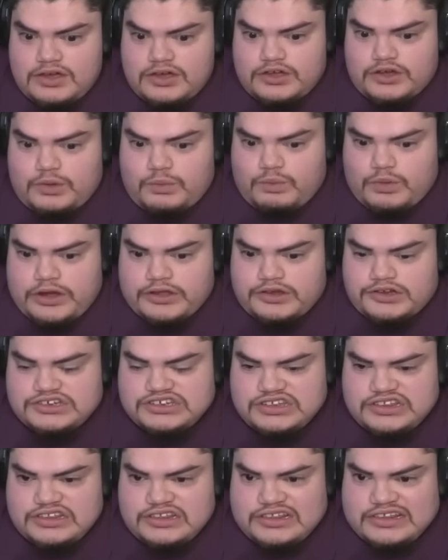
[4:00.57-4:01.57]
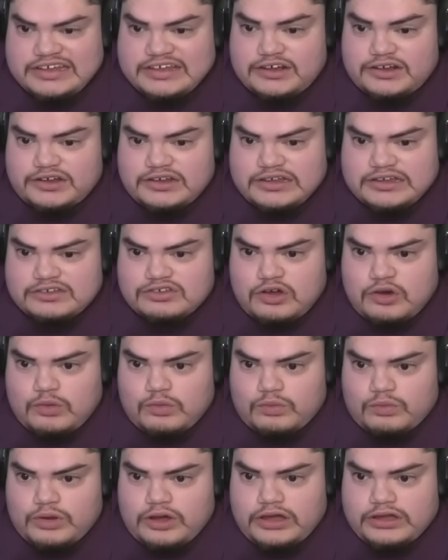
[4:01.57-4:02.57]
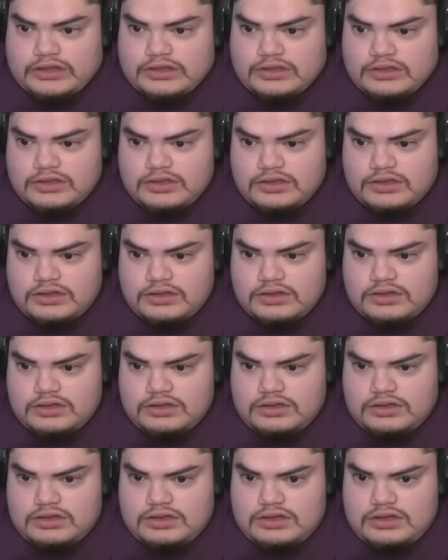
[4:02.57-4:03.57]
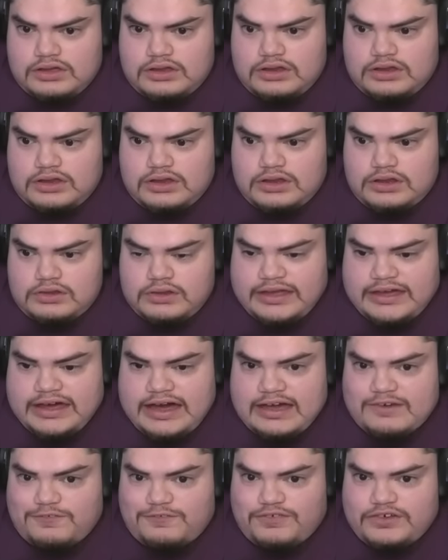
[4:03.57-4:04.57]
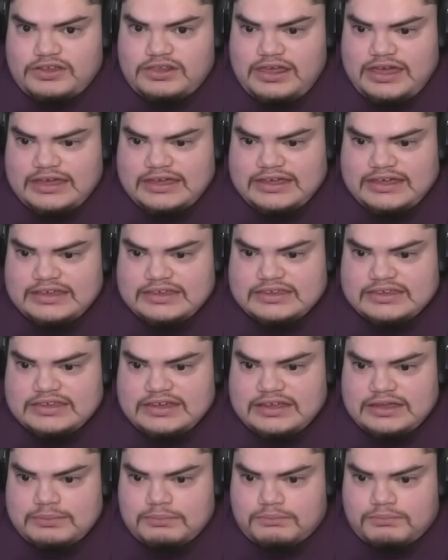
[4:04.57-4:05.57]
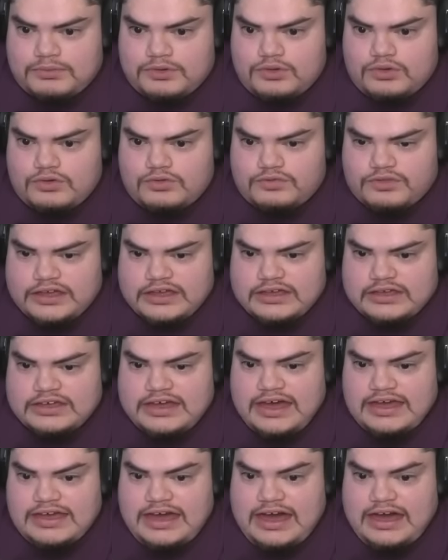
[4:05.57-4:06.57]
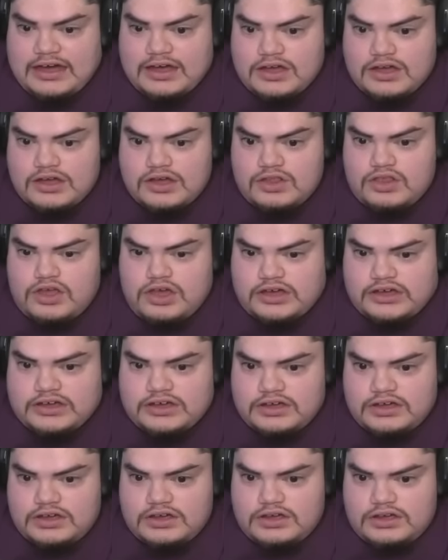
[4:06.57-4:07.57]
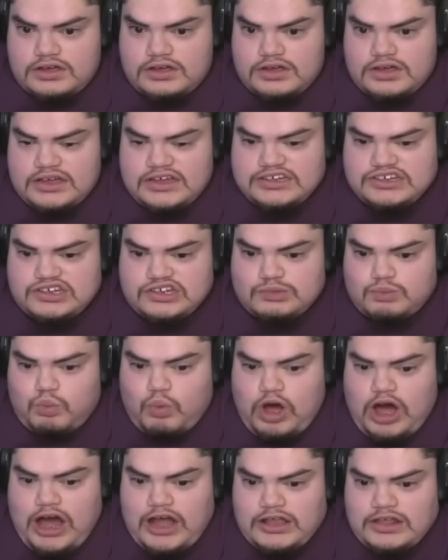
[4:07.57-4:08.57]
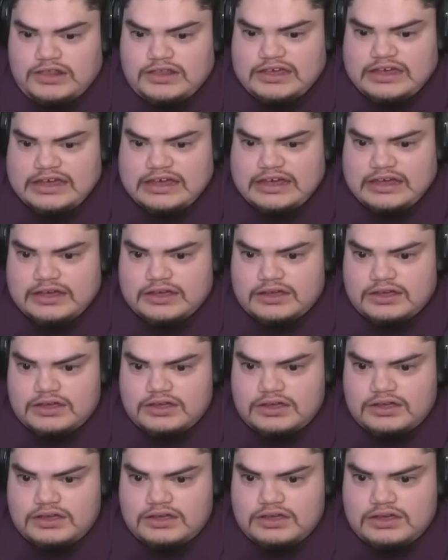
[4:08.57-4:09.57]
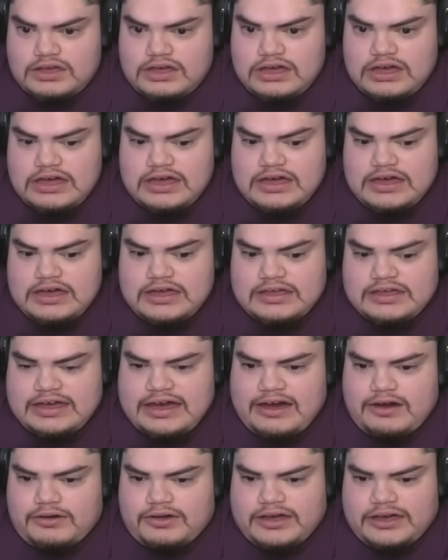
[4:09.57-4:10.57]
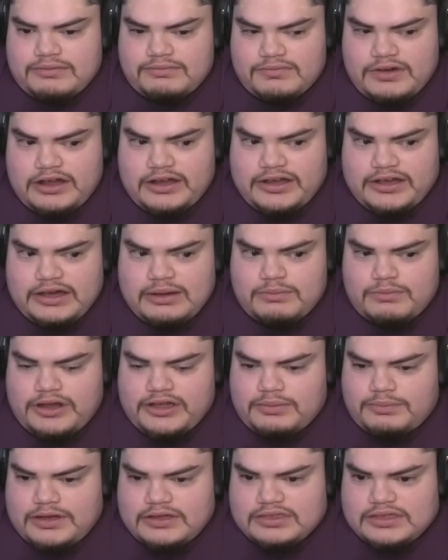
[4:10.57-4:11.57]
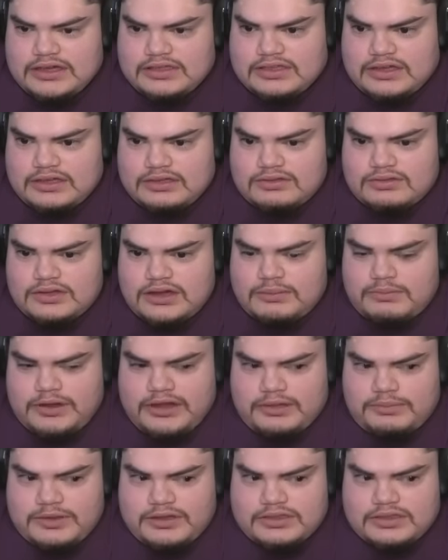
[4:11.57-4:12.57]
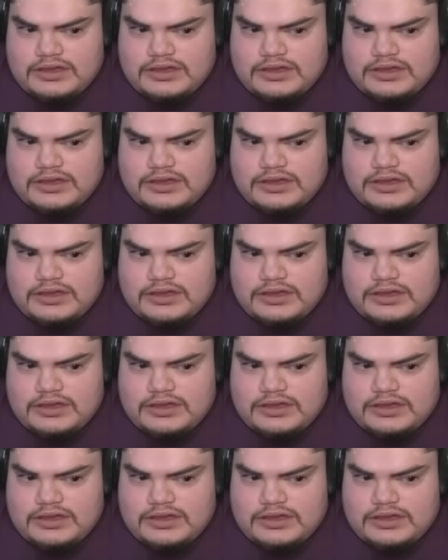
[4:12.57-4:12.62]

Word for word: your runners literally don't run. Like, I feel like he didn't move. Like, yeah, yeah, look! He's just waddling. Yeah, okay. All right, I'm right about that then. I'm right about